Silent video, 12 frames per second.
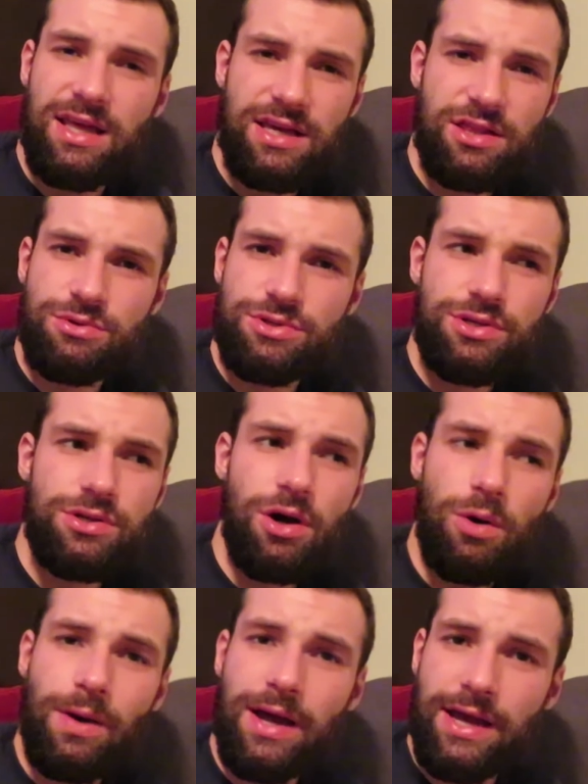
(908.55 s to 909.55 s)
Like there was
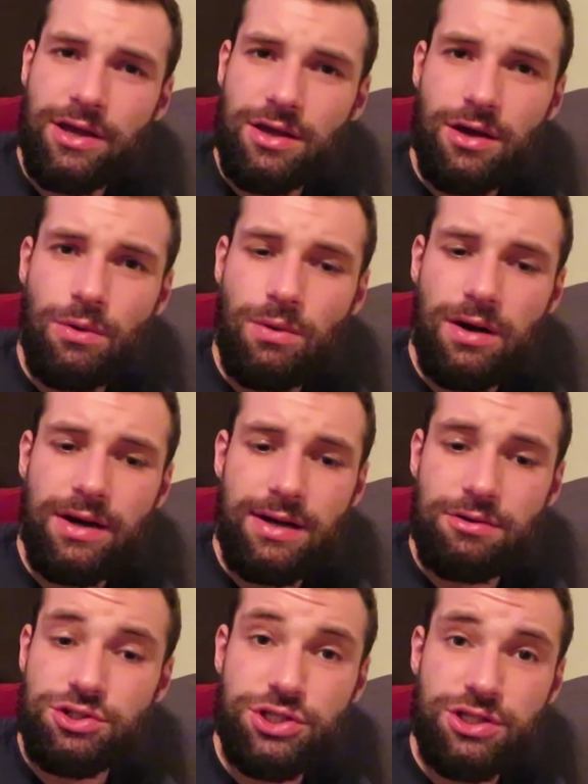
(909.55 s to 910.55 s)
no way I could go on.
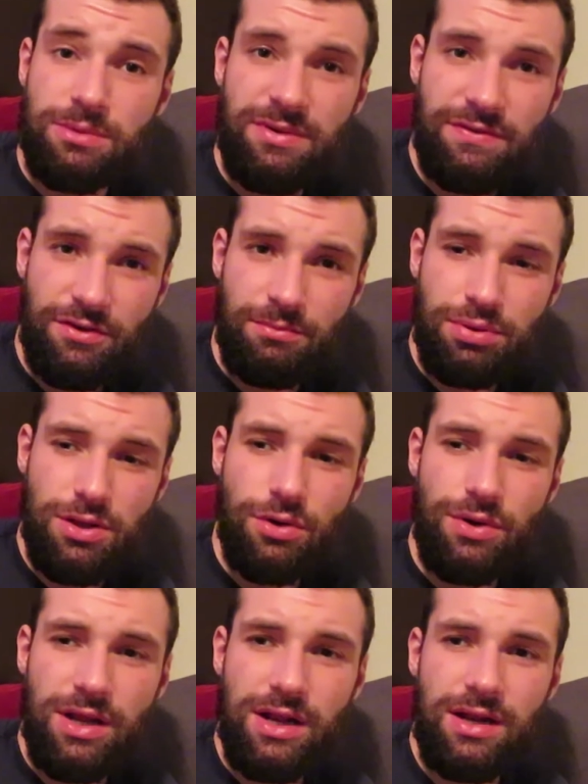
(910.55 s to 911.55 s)
I was just gonna feel
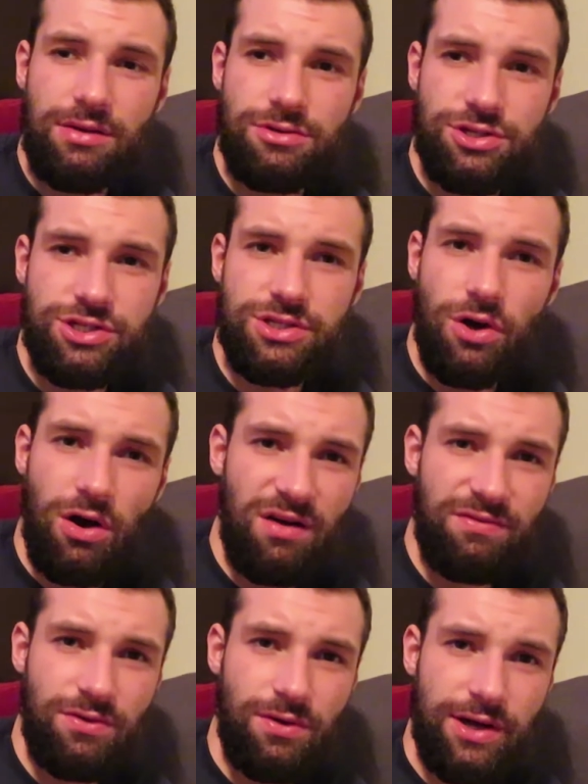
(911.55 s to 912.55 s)
bloated, and it was just
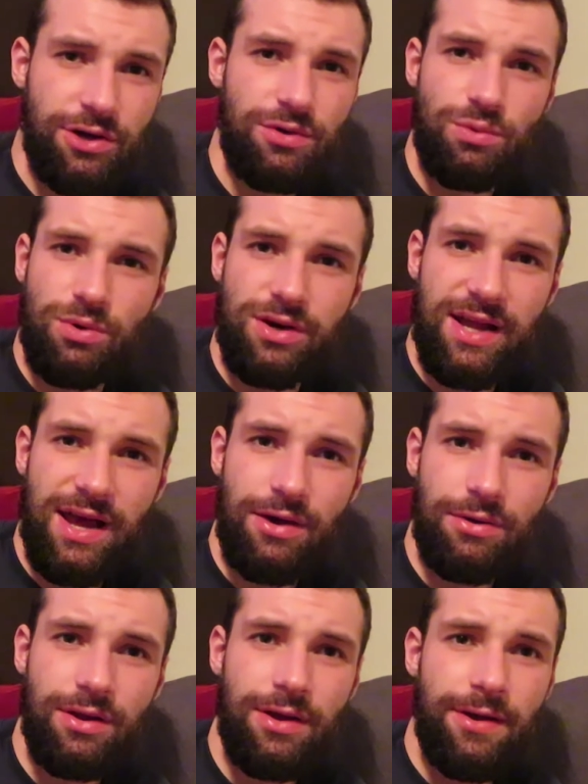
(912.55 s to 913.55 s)
awful. I couldn't work
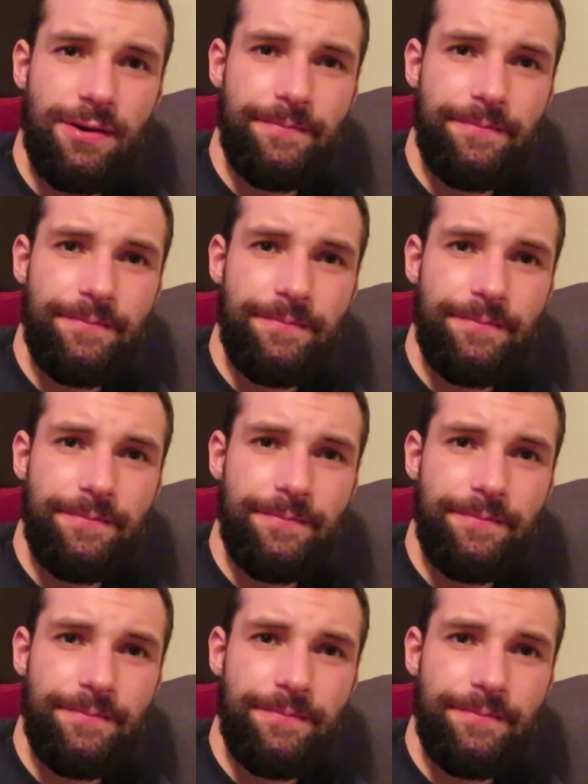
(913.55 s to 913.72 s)
out.